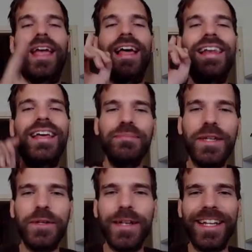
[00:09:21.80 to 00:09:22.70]
Let me
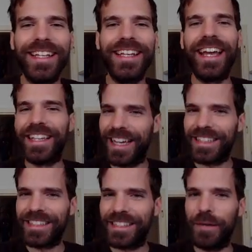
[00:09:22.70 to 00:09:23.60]
quickly
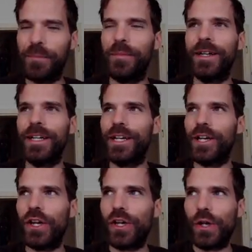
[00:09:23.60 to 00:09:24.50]
get some
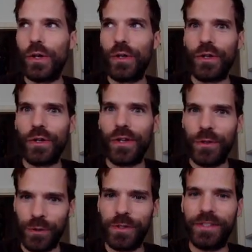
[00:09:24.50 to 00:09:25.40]

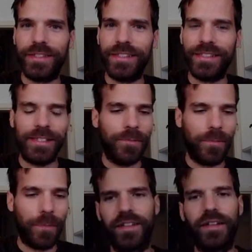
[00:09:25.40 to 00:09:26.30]
USDC.
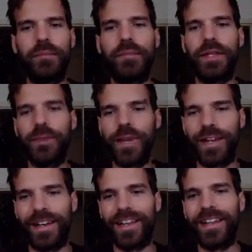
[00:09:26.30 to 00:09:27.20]

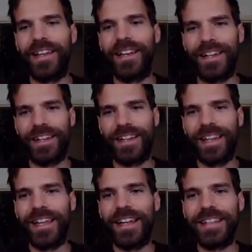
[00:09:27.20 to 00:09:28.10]
Meanwhile, uh,
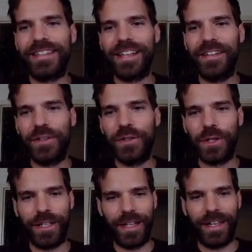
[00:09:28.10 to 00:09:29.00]
let's have a
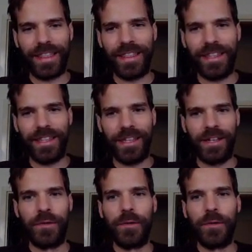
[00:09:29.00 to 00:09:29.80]
look at the...